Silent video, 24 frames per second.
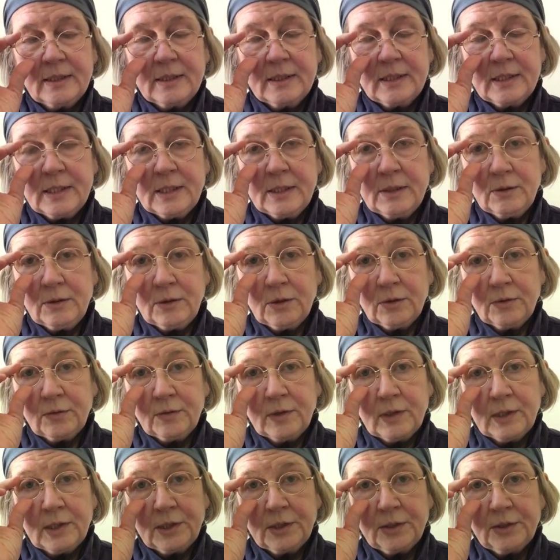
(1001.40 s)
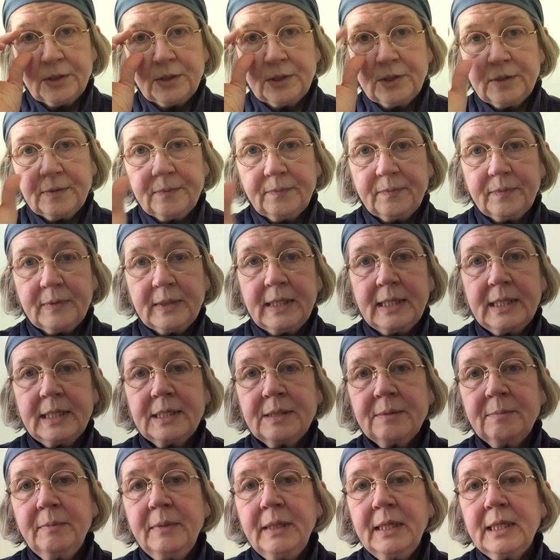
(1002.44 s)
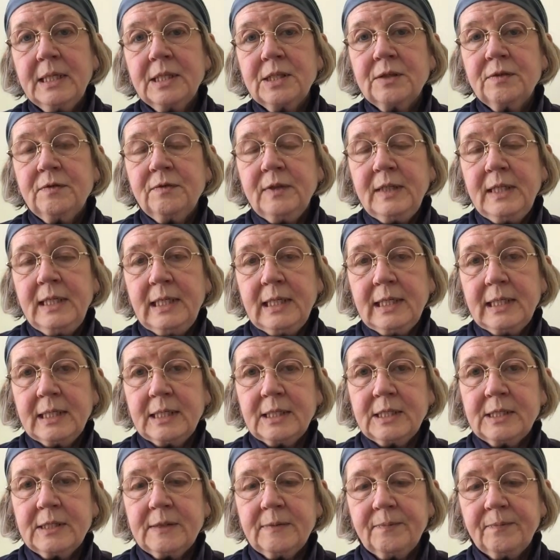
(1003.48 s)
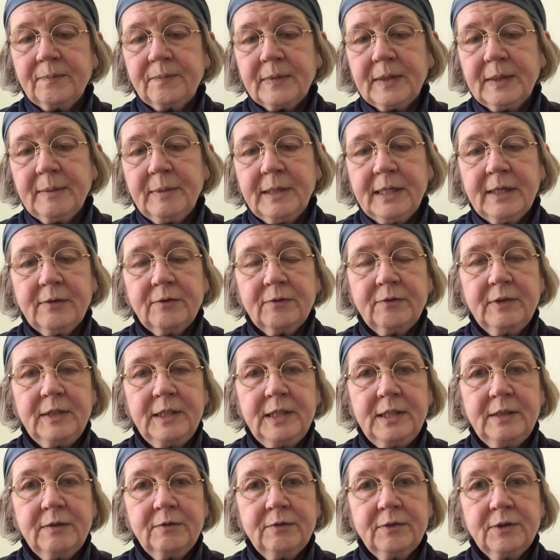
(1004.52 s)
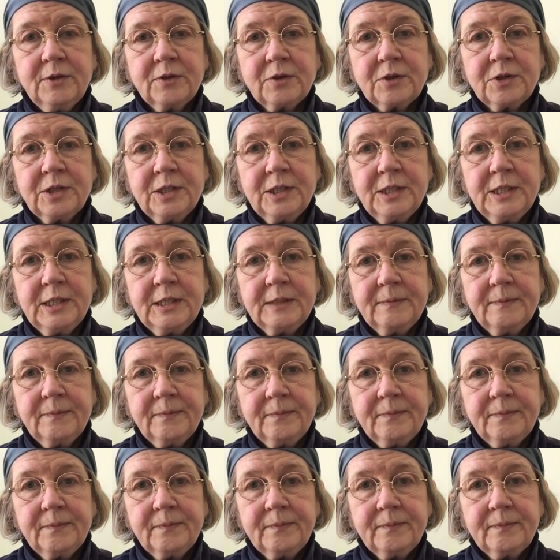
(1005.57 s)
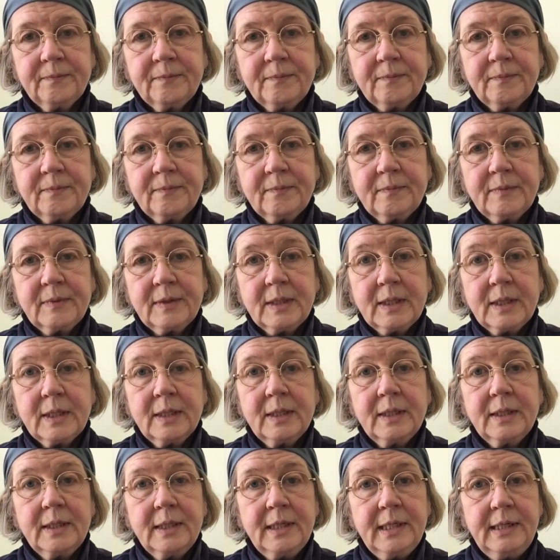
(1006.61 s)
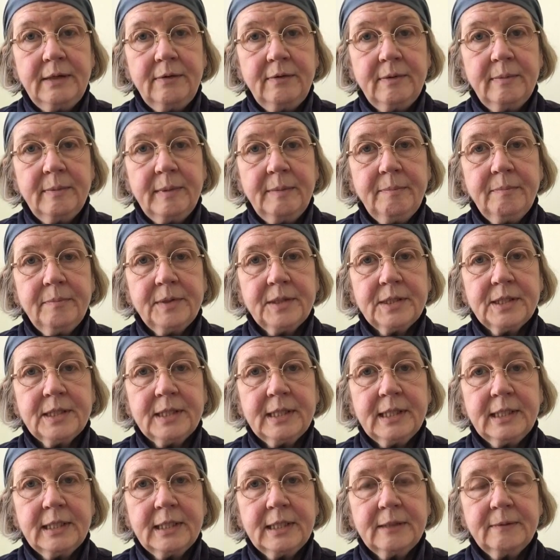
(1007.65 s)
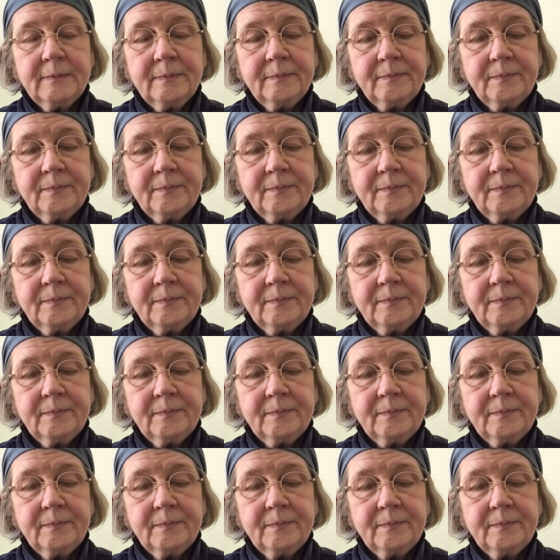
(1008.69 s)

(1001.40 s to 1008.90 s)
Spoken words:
So Conradus has mixed feelings about feeding foxes. He remembers that.